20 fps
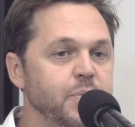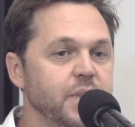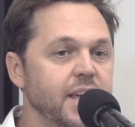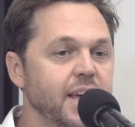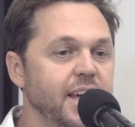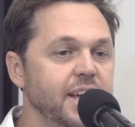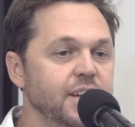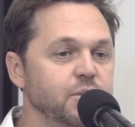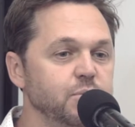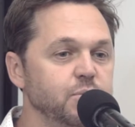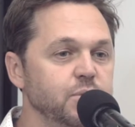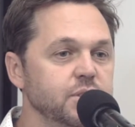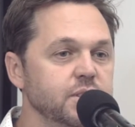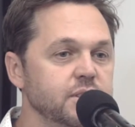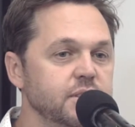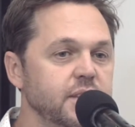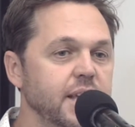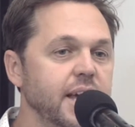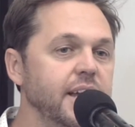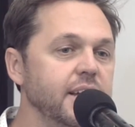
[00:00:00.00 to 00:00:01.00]
And it
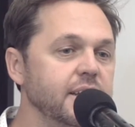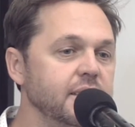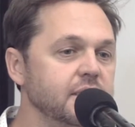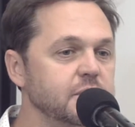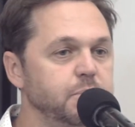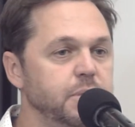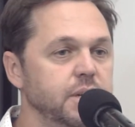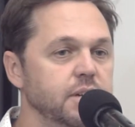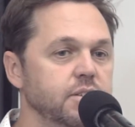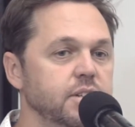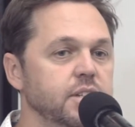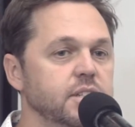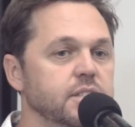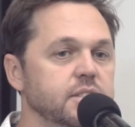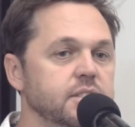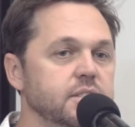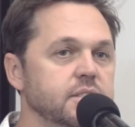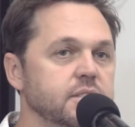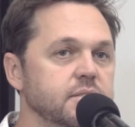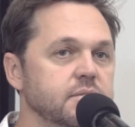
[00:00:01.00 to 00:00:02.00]
was that
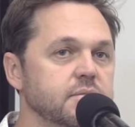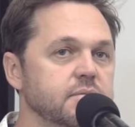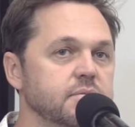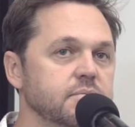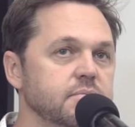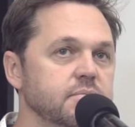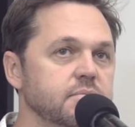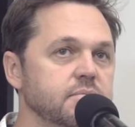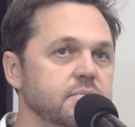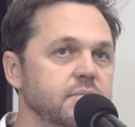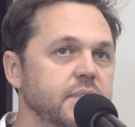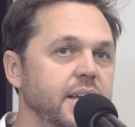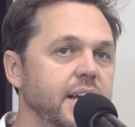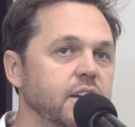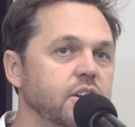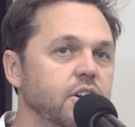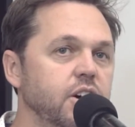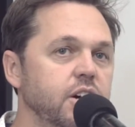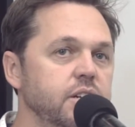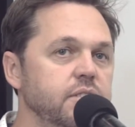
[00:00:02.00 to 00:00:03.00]
experience
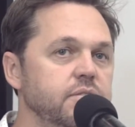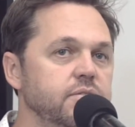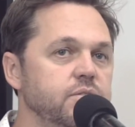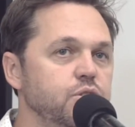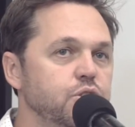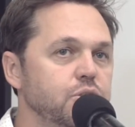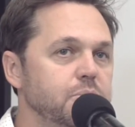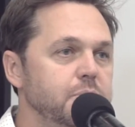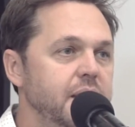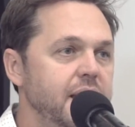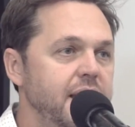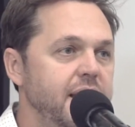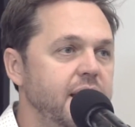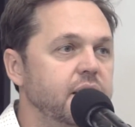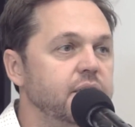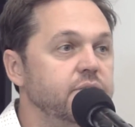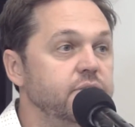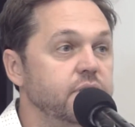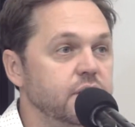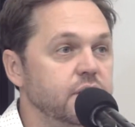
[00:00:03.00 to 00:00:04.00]
that kind of took me out of the